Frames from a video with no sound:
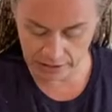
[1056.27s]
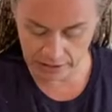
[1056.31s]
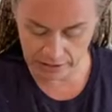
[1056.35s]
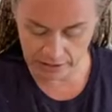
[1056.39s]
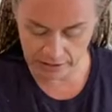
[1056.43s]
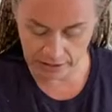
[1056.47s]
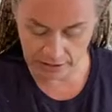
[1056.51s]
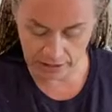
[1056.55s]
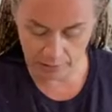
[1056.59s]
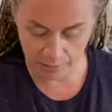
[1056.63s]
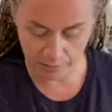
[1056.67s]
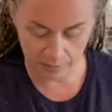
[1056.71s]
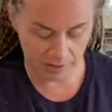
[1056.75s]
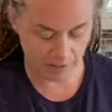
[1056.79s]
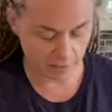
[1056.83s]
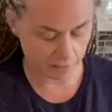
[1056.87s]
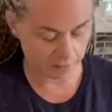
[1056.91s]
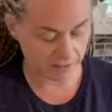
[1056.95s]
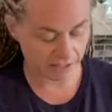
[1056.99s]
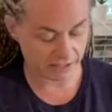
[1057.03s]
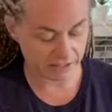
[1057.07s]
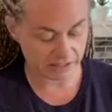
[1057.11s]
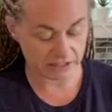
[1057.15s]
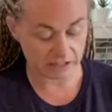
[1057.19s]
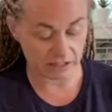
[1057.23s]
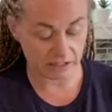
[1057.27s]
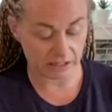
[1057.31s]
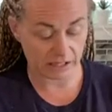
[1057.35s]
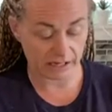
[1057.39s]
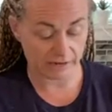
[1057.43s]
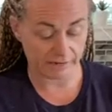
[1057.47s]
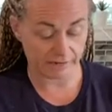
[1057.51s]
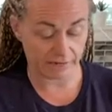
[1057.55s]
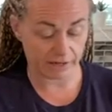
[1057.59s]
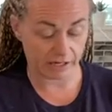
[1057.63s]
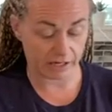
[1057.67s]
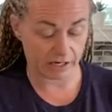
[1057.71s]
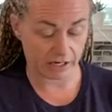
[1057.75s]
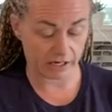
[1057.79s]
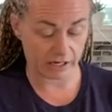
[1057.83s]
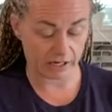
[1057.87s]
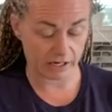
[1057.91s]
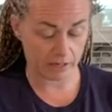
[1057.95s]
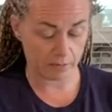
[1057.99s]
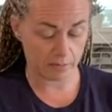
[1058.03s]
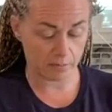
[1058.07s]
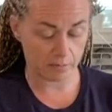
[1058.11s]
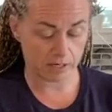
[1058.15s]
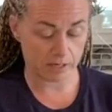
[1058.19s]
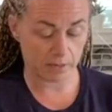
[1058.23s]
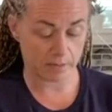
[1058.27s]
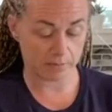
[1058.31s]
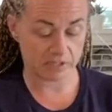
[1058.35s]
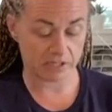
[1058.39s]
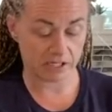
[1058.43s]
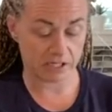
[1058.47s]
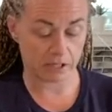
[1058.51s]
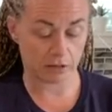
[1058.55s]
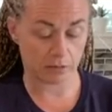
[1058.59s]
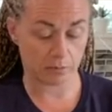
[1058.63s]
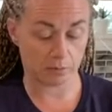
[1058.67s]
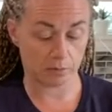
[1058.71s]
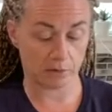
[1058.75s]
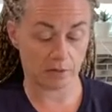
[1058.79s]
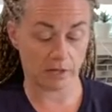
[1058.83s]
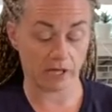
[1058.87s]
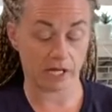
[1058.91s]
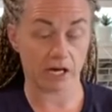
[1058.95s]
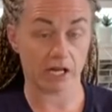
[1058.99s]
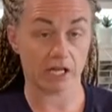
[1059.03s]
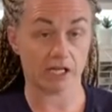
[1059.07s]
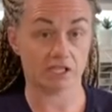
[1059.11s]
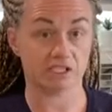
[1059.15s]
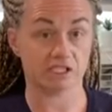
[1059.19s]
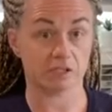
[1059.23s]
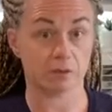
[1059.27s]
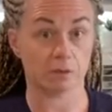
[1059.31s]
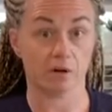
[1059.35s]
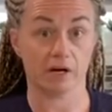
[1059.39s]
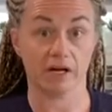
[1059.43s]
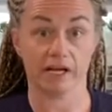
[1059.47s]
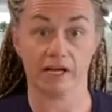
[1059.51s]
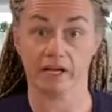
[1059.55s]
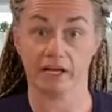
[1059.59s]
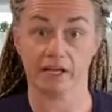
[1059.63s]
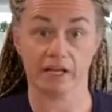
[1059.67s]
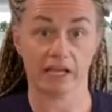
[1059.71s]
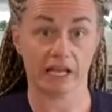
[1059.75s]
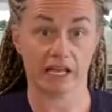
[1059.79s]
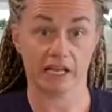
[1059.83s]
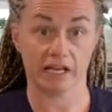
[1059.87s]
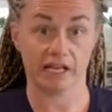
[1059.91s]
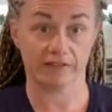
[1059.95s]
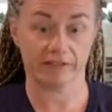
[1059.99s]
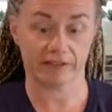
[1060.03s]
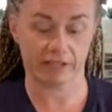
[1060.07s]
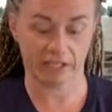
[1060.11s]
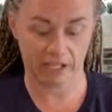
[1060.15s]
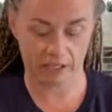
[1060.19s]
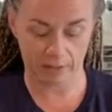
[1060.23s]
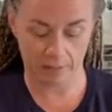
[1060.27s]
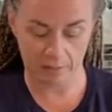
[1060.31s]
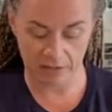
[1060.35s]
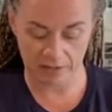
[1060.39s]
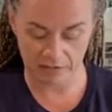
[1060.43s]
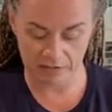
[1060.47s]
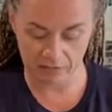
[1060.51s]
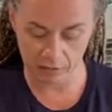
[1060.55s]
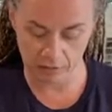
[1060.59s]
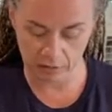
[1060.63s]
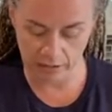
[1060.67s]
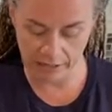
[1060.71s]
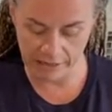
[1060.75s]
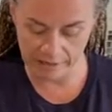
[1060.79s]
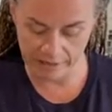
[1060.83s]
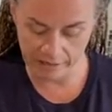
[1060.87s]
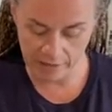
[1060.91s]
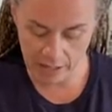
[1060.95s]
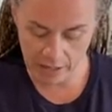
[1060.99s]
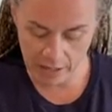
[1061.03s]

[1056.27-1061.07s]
keeping plants alive than I am, but I'm terrible at it, so I can't even keep basil alive.